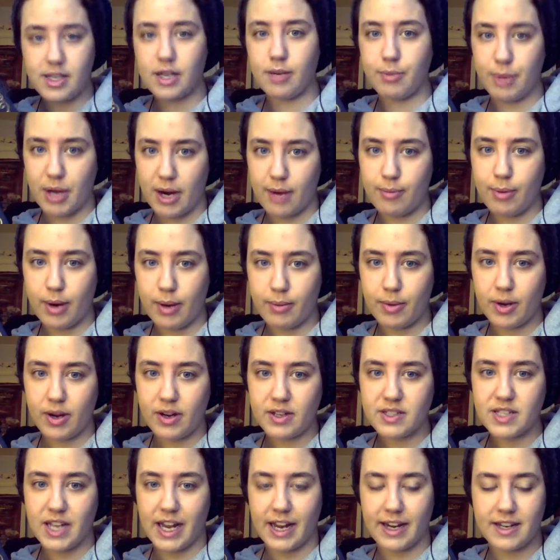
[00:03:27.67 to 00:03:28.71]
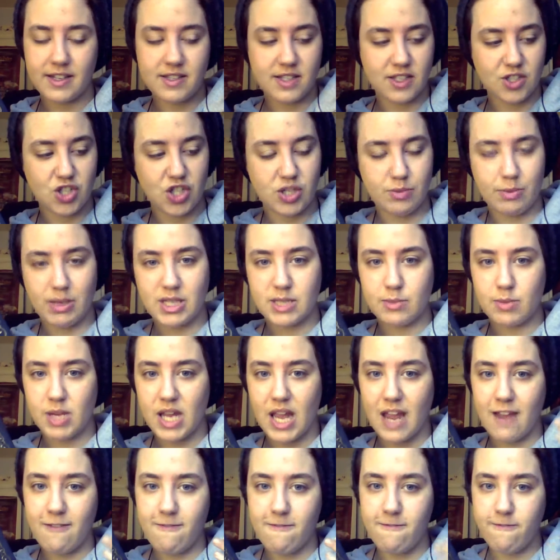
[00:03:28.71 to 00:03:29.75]
is going to be our primary antagonist, and she's meant
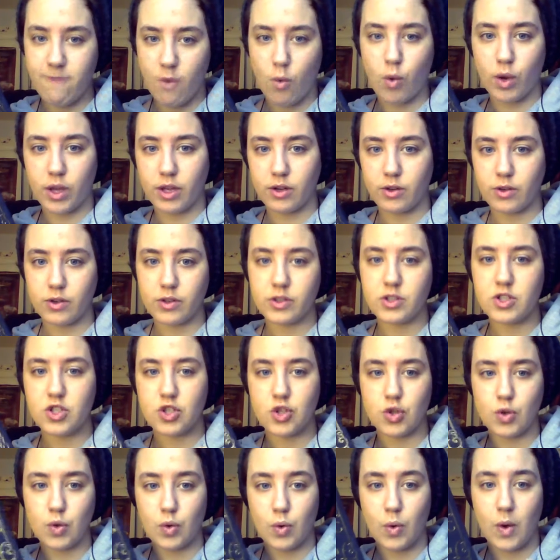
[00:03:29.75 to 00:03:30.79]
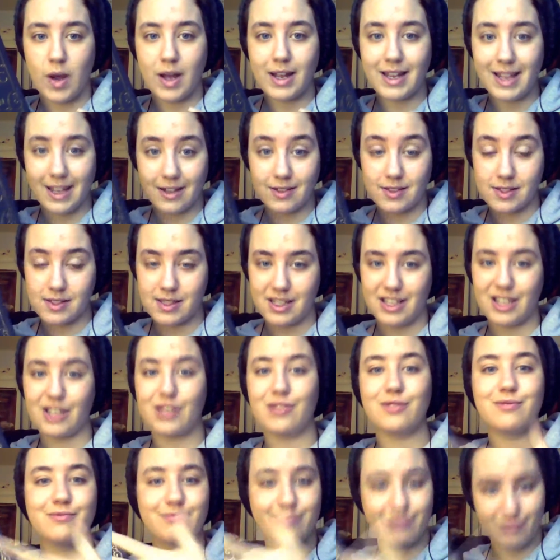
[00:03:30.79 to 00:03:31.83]
to be a foil to
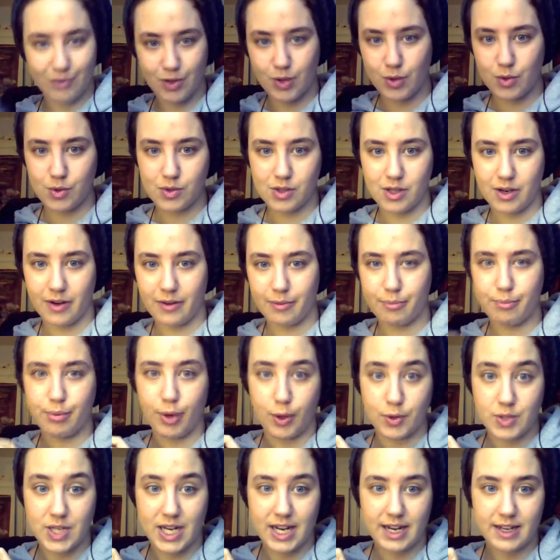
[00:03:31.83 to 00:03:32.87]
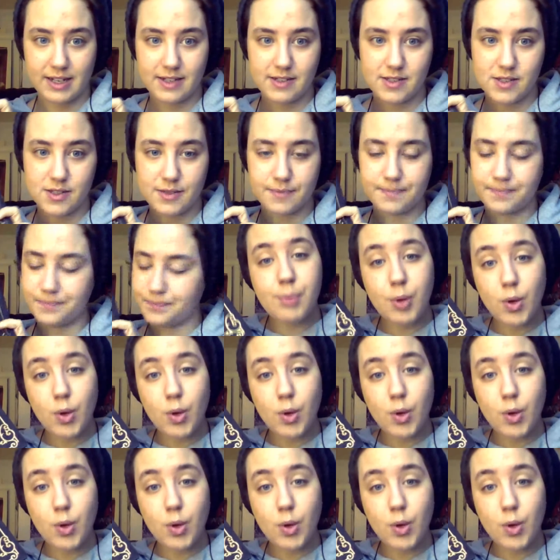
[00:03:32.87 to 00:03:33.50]
Kelsey, who's our protagonist.